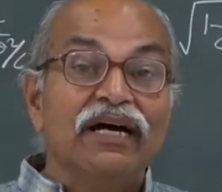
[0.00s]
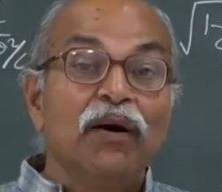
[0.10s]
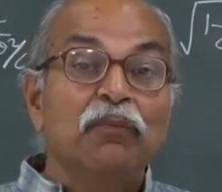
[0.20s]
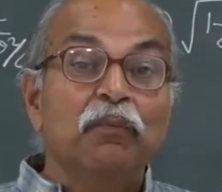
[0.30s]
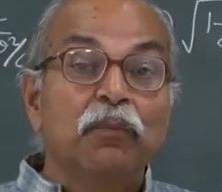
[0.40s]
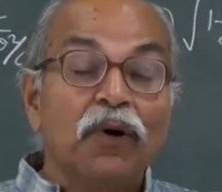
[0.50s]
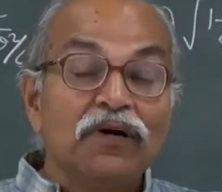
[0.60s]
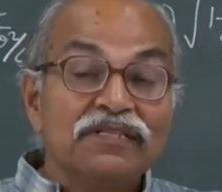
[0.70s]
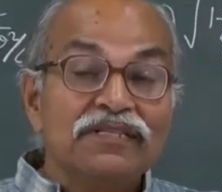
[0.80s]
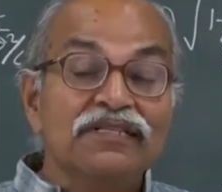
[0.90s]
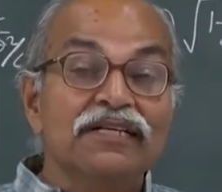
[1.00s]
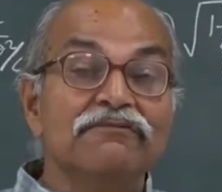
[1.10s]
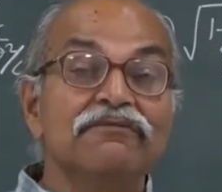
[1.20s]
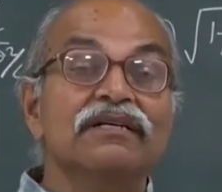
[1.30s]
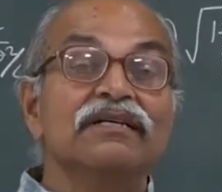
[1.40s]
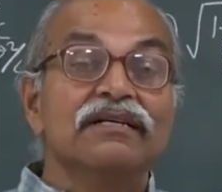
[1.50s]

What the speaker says: a positive